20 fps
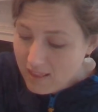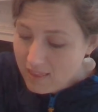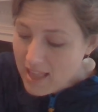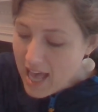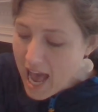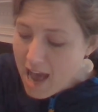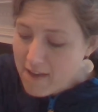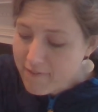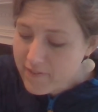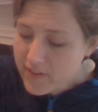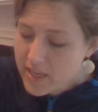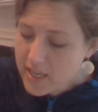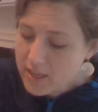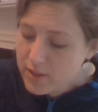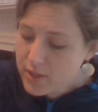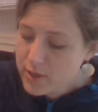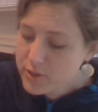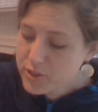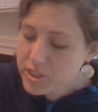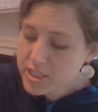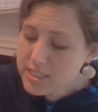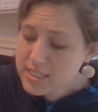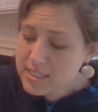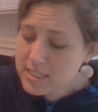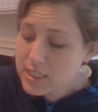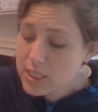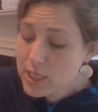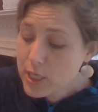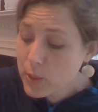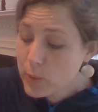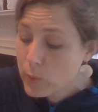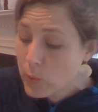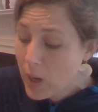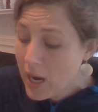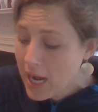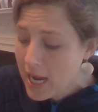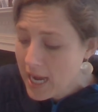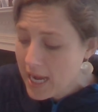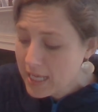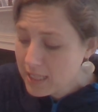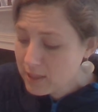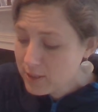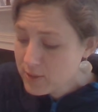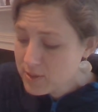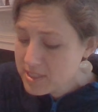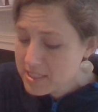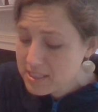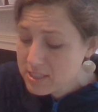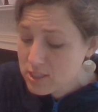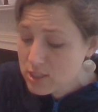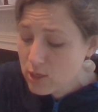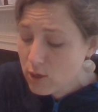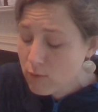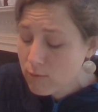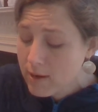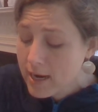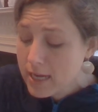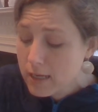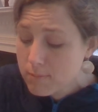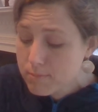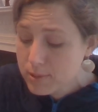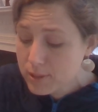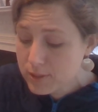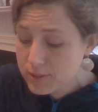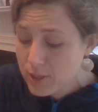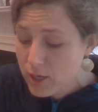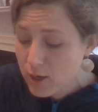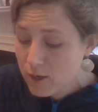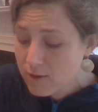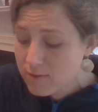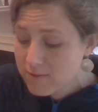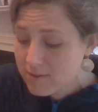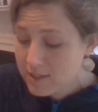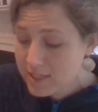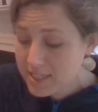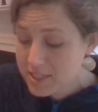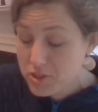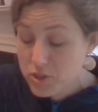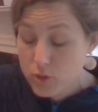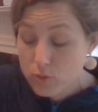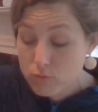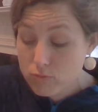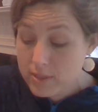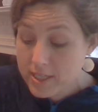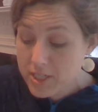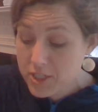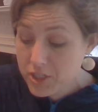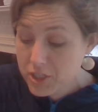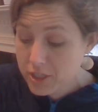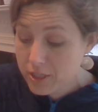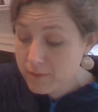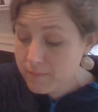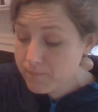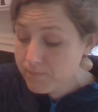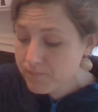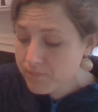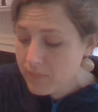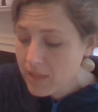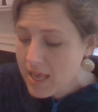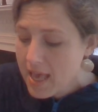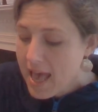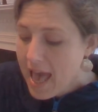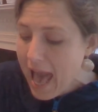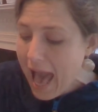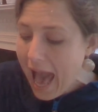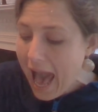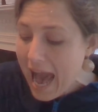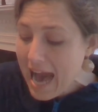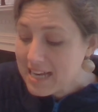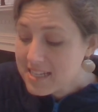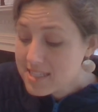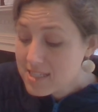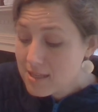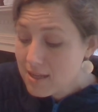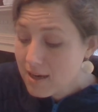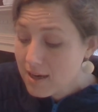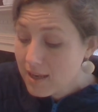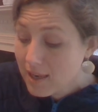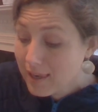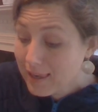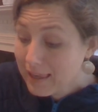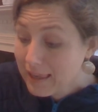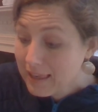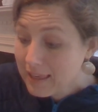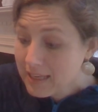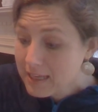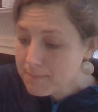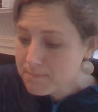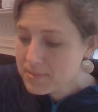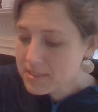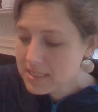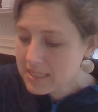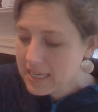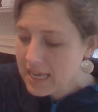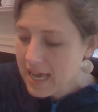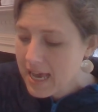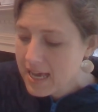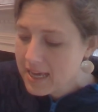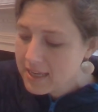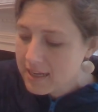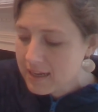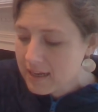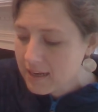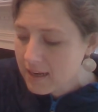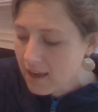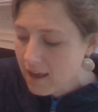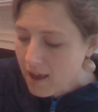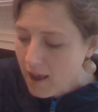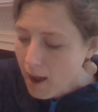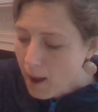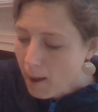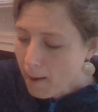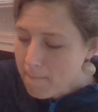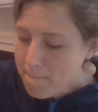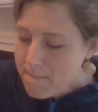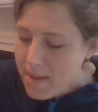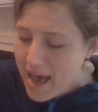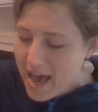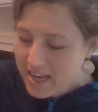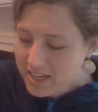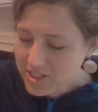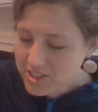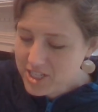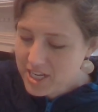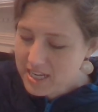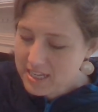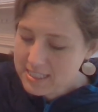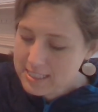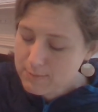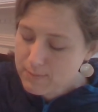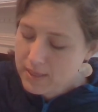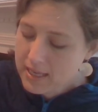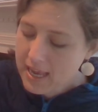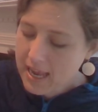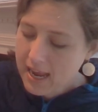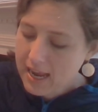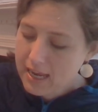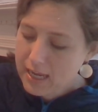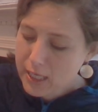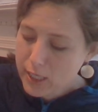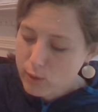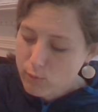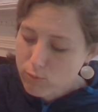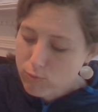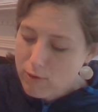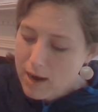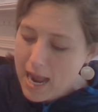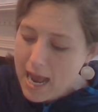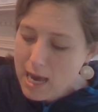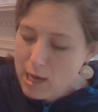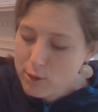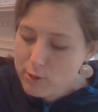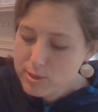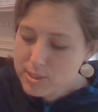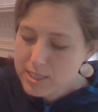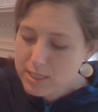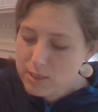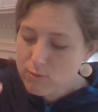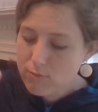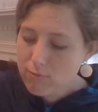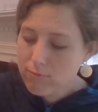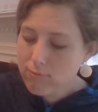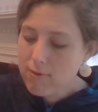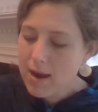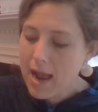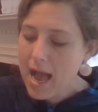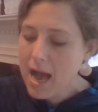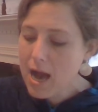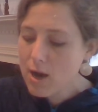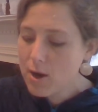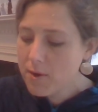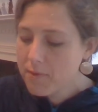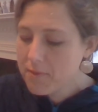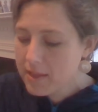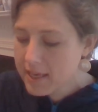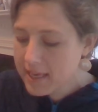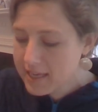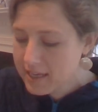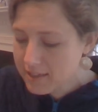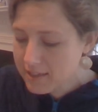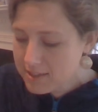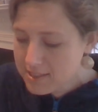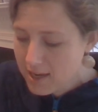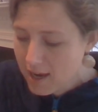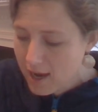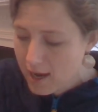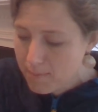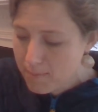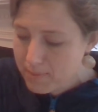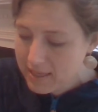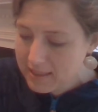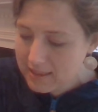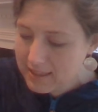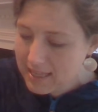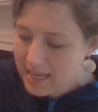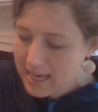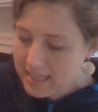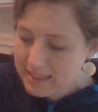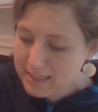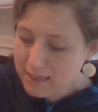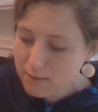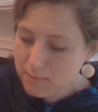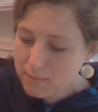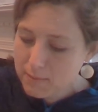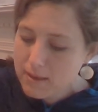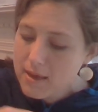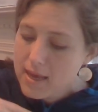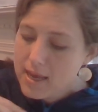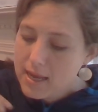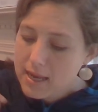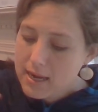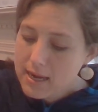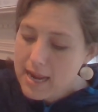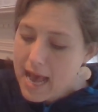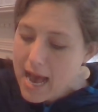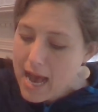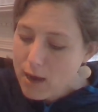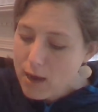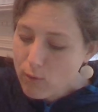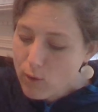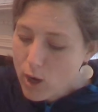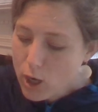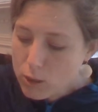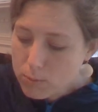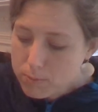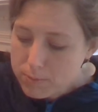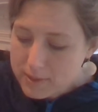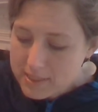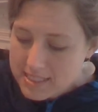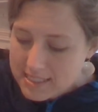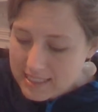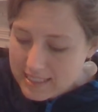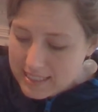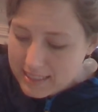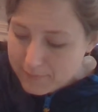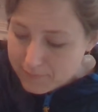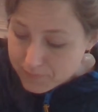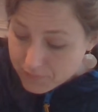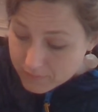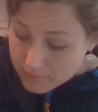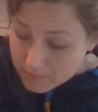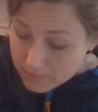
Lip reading: Laughing, though she didn't know why, Lucy scrambled over it to reach him. Aslan leaped again. A mad chase began. Round and round the hilltop he led them, now hopelessly